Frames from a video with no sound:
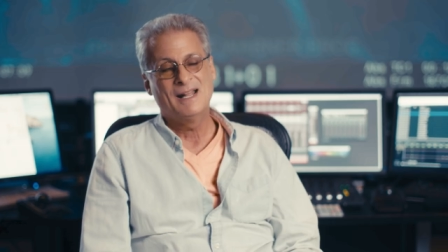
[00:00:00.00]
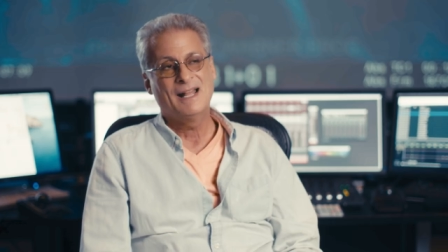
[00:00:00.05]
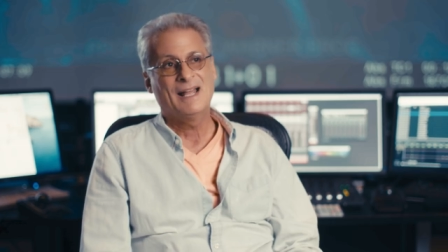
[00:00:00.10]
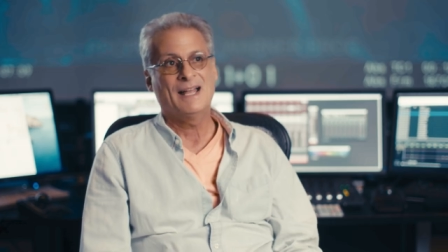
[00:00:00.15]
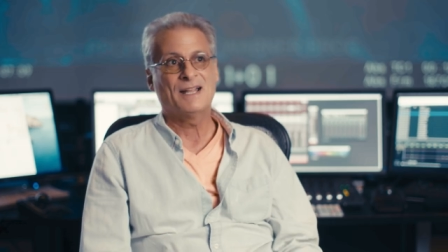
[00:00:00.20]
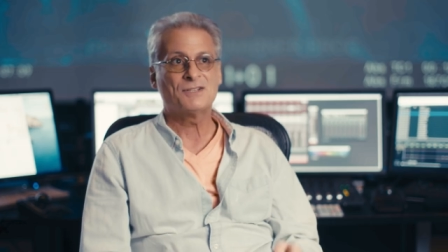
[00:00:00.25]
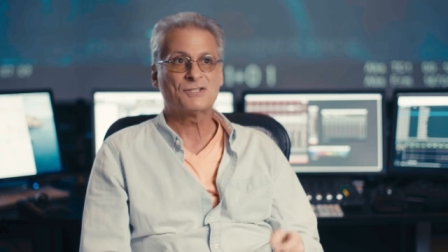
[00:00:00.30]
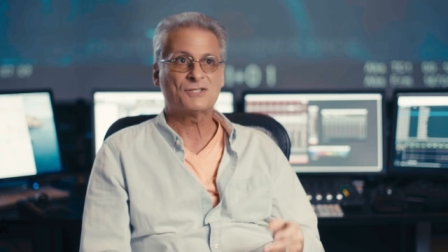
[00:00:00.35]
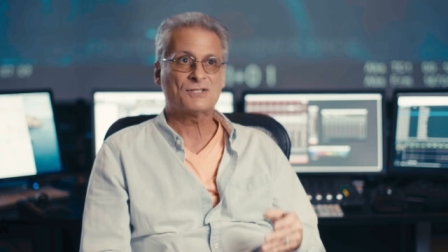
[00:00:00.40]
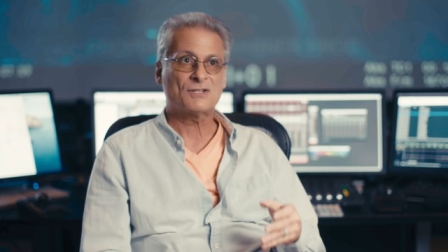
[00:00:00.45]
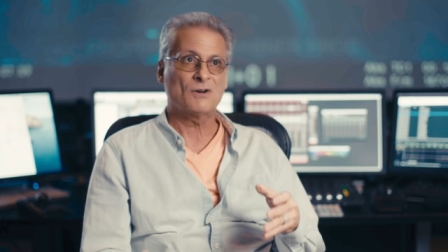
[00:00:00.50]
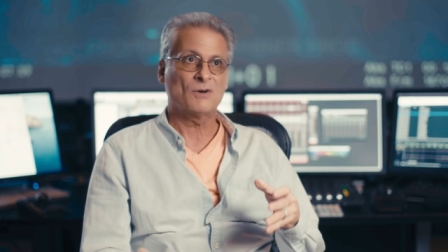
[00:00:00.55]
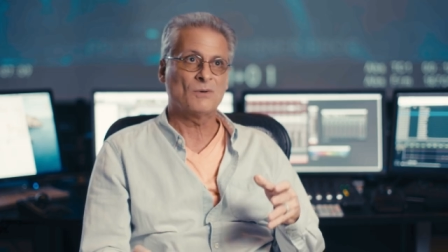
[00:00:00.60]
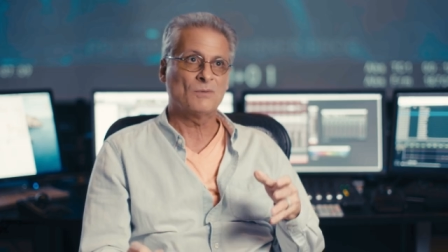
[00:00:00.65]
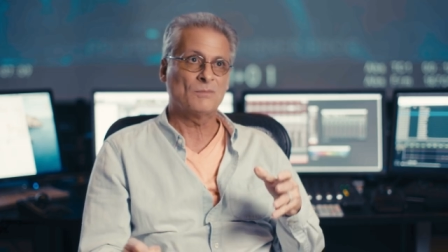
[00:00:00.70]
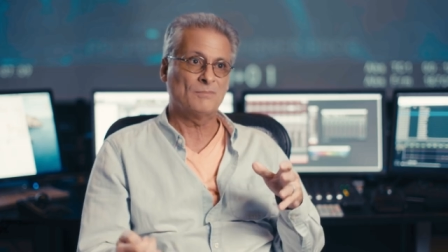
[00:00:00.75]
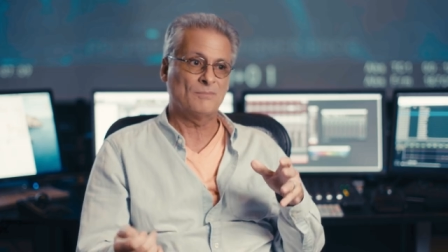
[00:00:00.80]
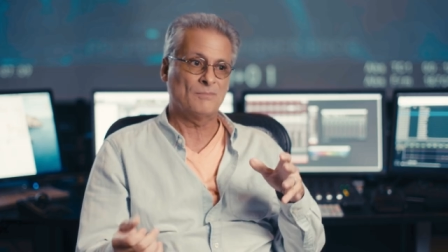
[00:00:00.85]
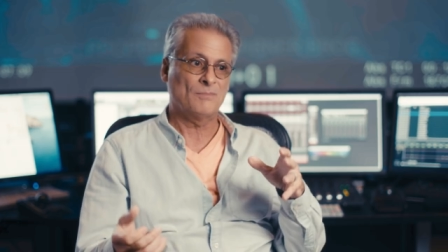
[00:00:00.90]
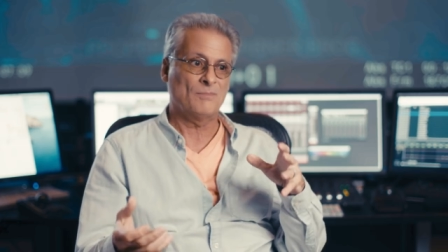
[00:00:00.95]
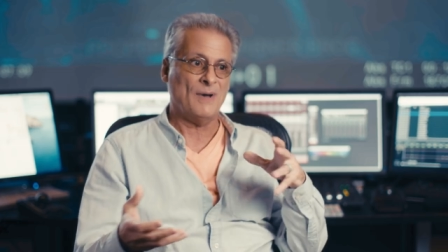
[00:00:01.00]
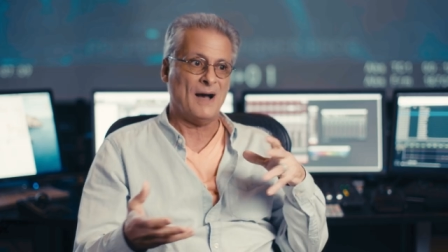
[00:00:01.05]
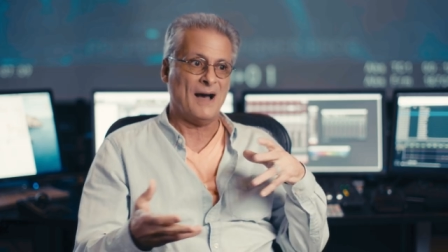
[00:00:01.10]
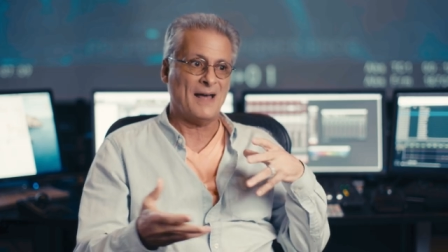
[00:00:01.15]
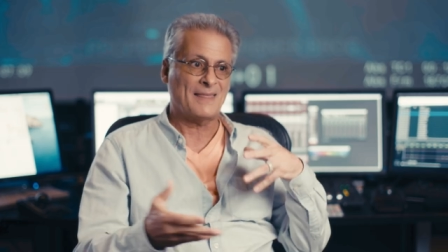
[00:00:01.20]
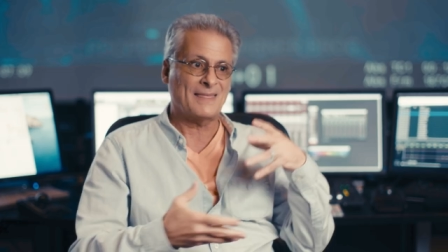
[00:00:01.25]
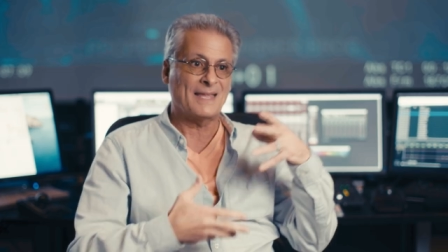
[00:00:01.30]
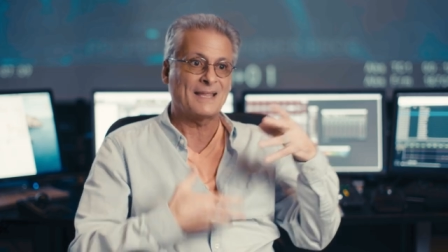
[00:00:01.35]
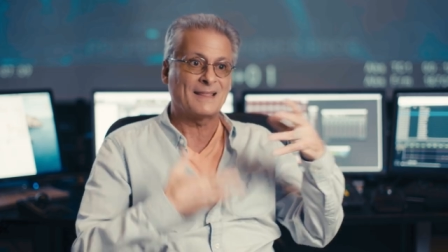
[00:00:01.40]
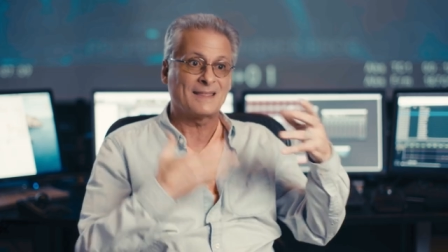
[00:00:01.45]
And so I
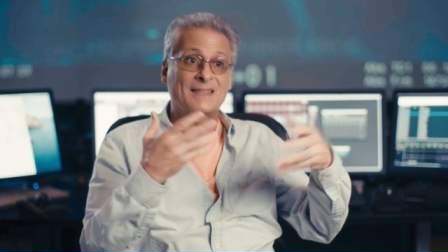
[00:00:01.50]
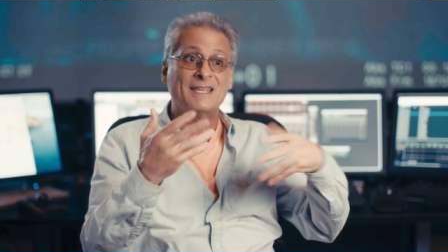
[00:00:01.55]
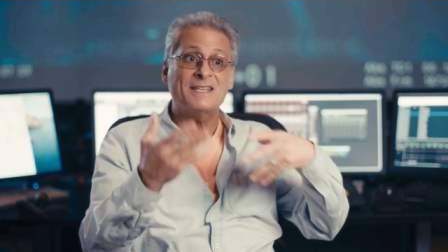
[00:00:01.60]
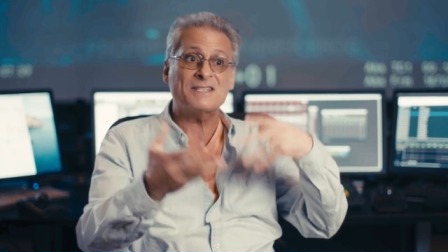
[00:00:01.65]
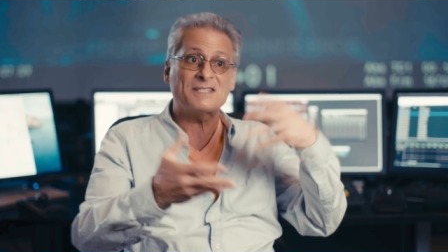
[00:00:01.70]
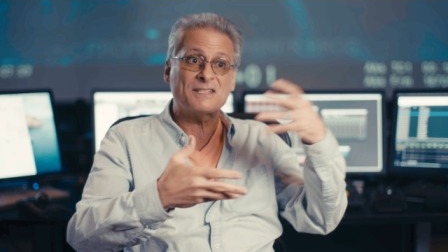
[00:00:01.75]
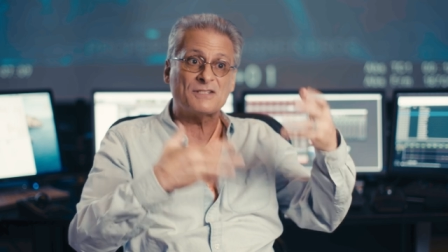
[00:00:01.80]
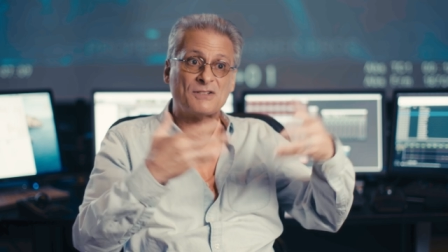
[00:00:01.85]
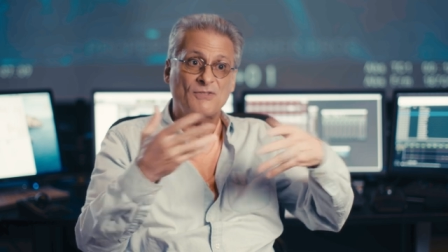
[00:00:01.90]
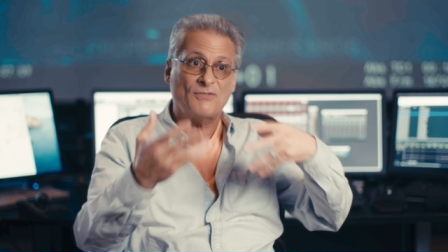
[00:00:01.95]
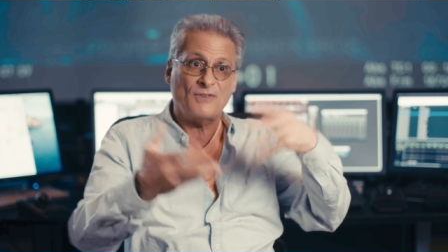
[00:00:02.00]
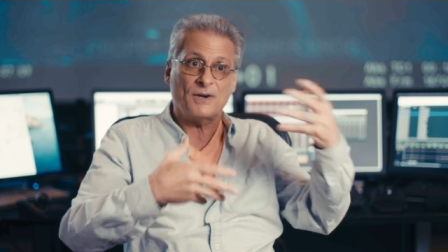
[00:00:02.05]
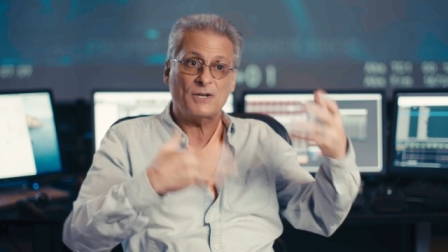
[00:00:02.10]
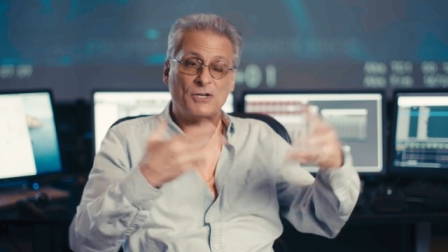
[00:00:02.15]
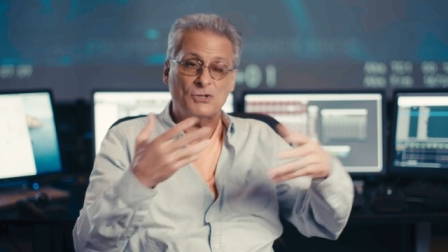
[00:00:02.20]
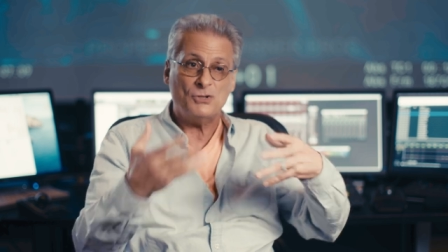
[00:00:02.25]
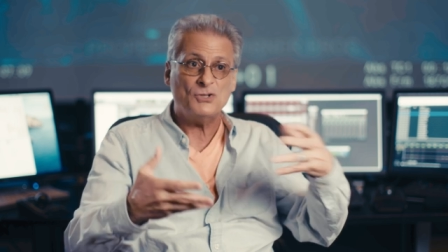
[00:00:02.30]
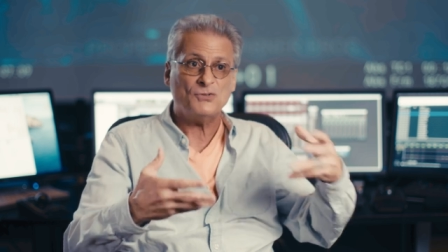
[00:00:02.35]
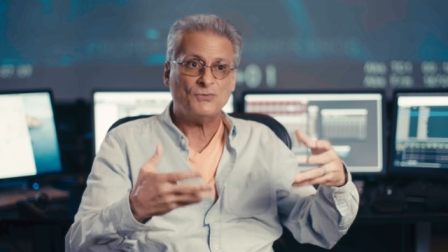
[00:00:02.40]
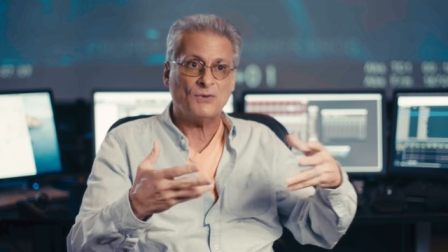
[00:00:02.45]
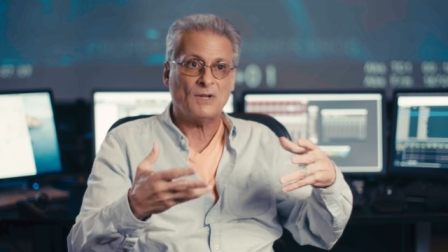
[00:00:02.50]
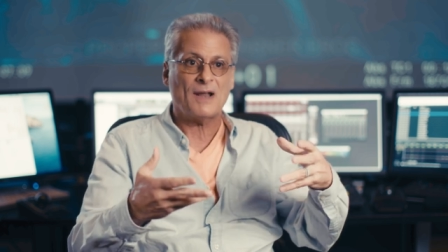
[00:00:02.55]
think this is a very useful